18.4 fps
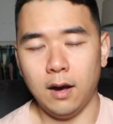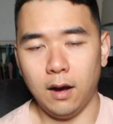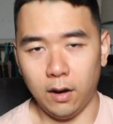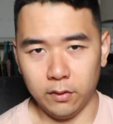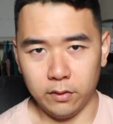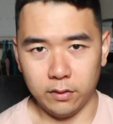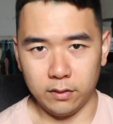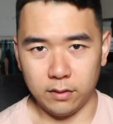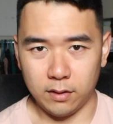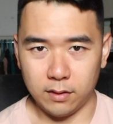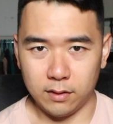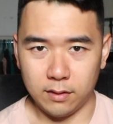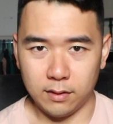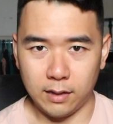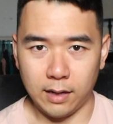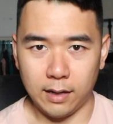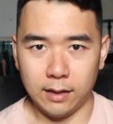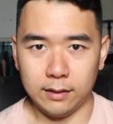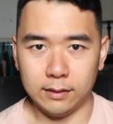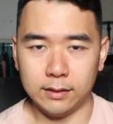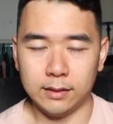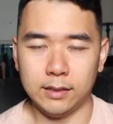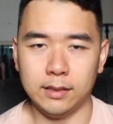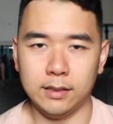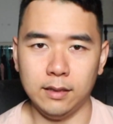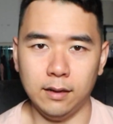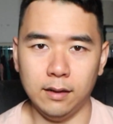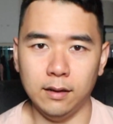Other than that,
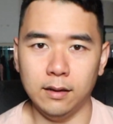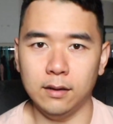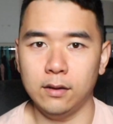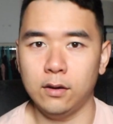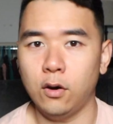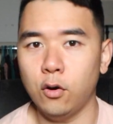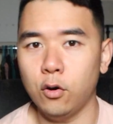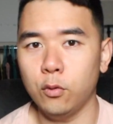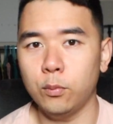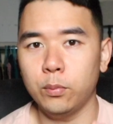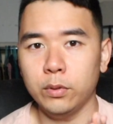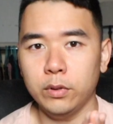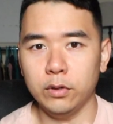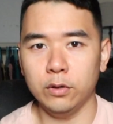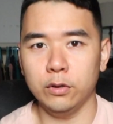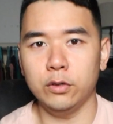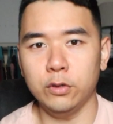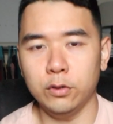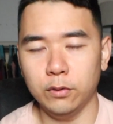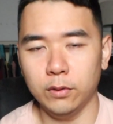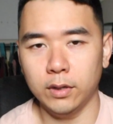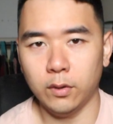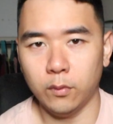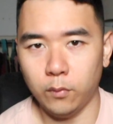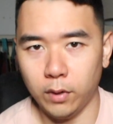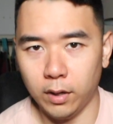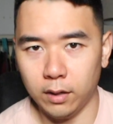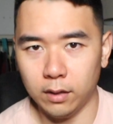hope you're
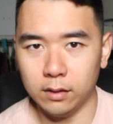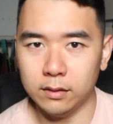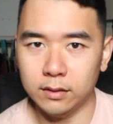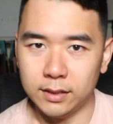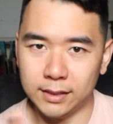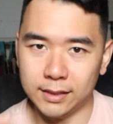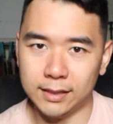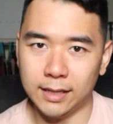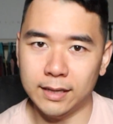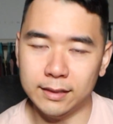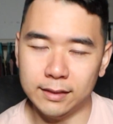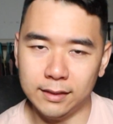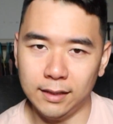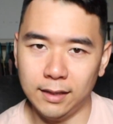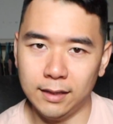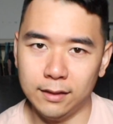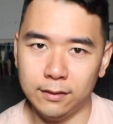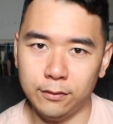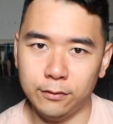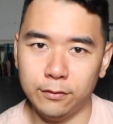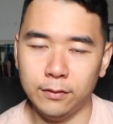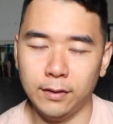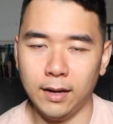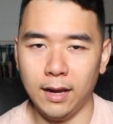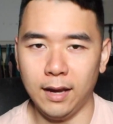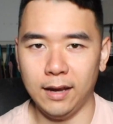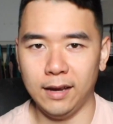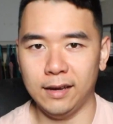doing well, stay safe,
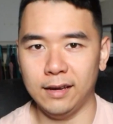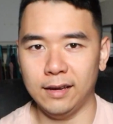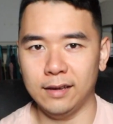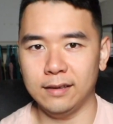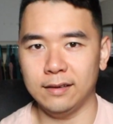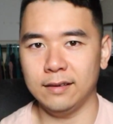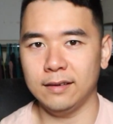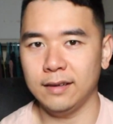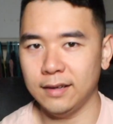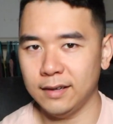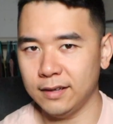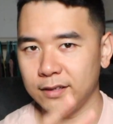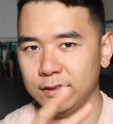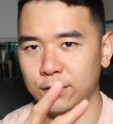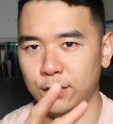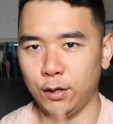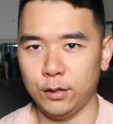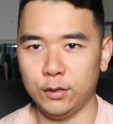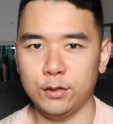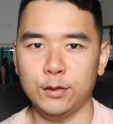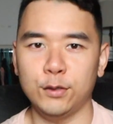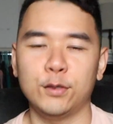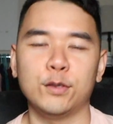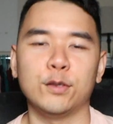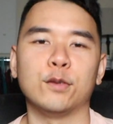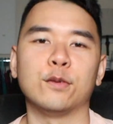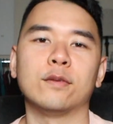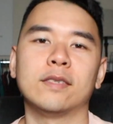and talk to you
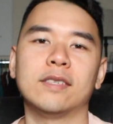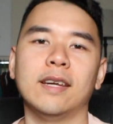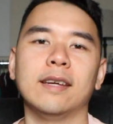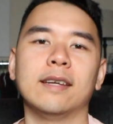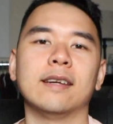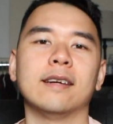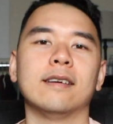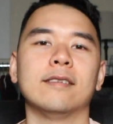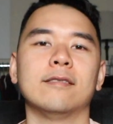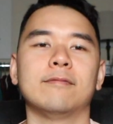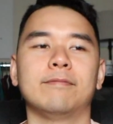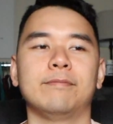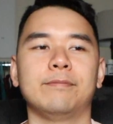soon. Take care.